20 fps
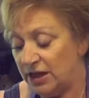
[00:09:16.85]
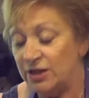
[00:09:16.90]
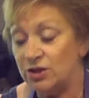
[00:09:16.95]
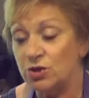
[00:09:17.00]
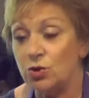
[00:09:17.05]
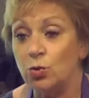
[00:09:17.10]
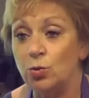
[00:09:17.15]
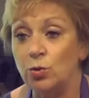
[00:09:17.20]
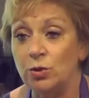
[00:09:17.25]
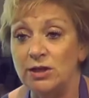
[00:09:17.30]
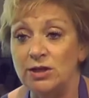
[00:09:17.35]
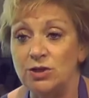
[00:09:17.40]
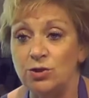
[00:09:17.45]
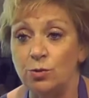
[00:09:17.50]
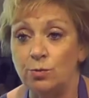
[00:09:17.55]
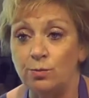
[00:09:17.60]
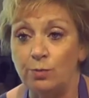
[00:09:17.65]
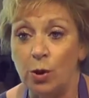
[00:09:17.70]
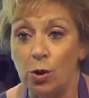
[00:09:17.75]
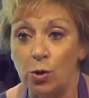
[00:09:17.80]
It's called
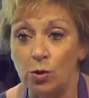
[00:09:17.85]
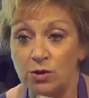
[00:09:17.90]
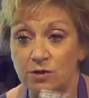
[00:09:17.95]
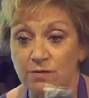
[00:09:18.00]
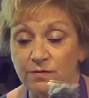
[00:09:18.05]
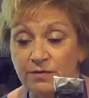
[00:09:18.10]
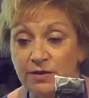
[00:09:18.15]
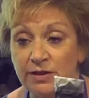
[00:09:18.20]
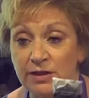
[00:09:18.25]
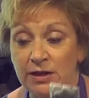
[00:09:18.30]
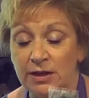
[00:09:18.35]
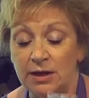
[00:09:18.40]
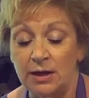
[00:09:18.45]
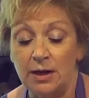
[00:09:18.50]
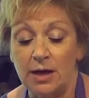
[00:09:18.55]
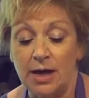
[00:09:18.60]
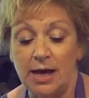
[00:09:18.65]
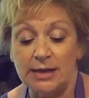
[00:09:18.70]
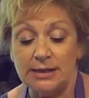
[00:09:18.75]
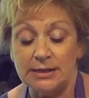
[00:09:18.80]
Little Pod
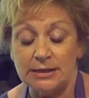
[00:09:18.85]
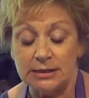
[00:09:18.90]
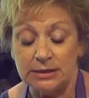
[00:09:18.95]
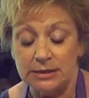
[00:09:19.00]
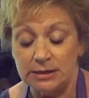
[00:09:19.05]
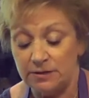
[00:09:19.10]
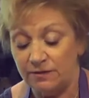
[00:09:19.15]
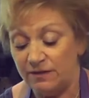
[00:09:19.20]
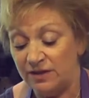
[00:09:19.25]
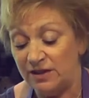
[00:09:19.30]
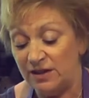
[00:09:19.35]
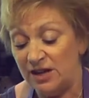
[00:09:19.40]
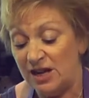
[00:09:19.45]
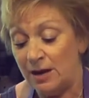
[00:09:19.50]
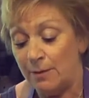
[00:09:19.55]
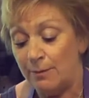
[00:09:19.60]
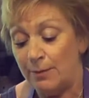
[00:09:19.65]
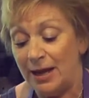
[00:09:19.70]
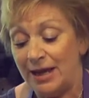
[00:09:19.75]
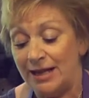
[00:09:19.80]
Vanilla Essence,
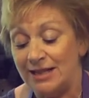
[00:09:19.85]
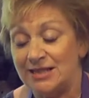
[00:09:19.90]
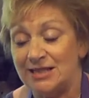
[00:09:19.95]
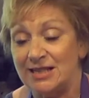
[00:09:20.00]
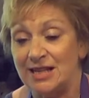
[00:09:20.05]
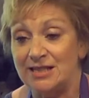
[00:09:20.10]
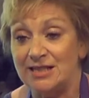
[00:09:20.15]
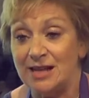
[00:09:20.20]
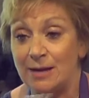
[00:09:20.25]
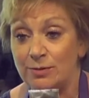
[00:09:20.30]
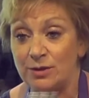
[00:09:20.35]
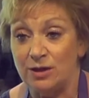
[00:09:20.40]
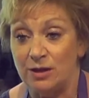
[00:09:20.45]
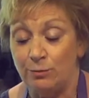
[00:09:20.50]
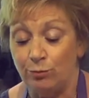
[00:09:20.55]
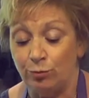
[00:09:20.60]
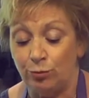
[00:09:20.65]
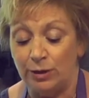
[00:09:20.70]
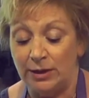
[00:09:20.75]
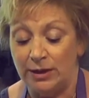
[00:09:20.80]
vanilla paste. It's
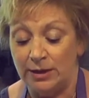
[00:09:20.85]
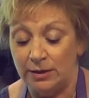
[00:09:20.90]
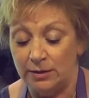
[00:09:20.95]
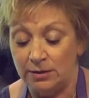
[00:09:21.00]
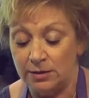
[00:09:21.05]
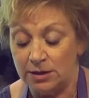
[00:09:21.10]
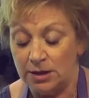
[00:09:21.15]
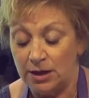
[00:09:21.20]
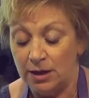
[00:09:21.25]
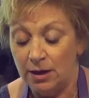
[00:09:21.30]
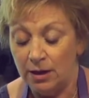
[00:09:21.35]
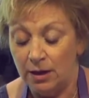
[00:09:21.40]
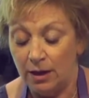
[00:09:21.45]
absolutely brilliant.